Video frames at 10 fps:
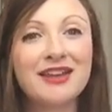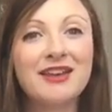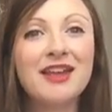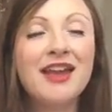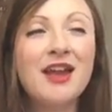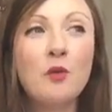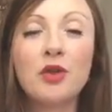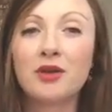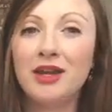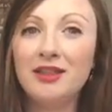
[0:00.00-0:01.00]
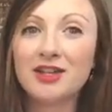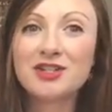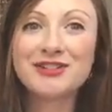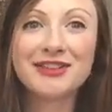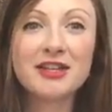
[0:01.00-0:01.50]
And whether I eat
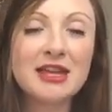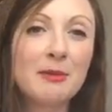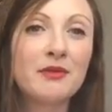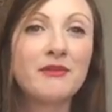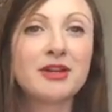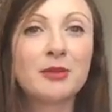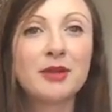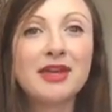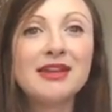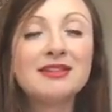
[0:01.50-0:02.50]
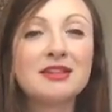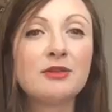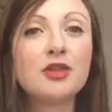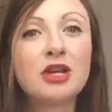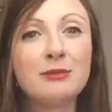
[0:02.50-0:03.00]
lunch during that time or if I've already done with the kids, it's a
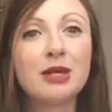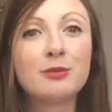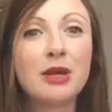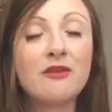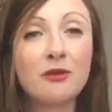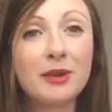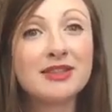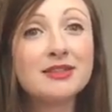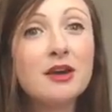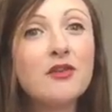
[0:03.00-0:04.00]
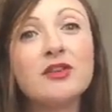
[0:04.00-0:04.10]
30-minute break for myself.